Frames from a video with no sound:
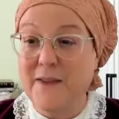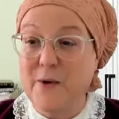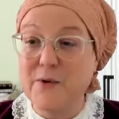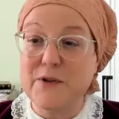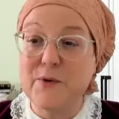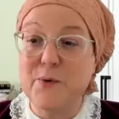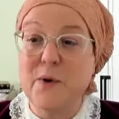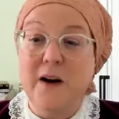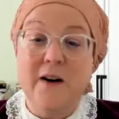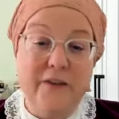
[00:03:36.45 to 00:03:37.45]
Those
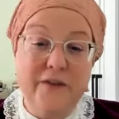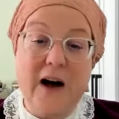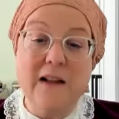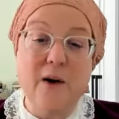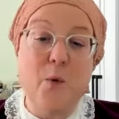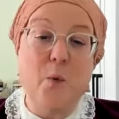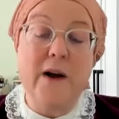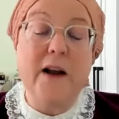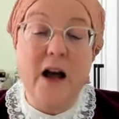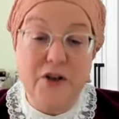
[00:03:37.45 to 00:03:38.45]
who follow
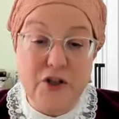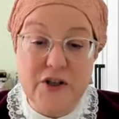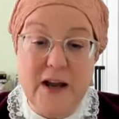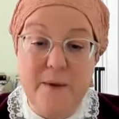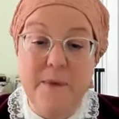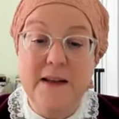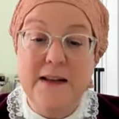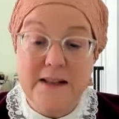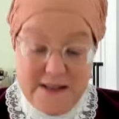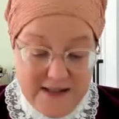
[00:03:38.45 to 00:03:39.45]
what Hashem
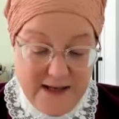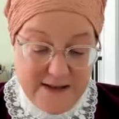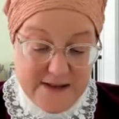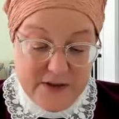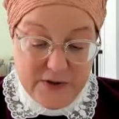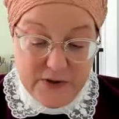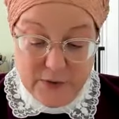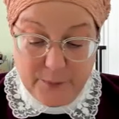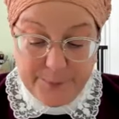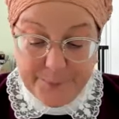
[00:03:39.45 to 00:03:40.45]
says to
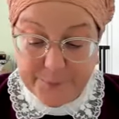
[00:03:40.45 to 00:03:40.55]
do.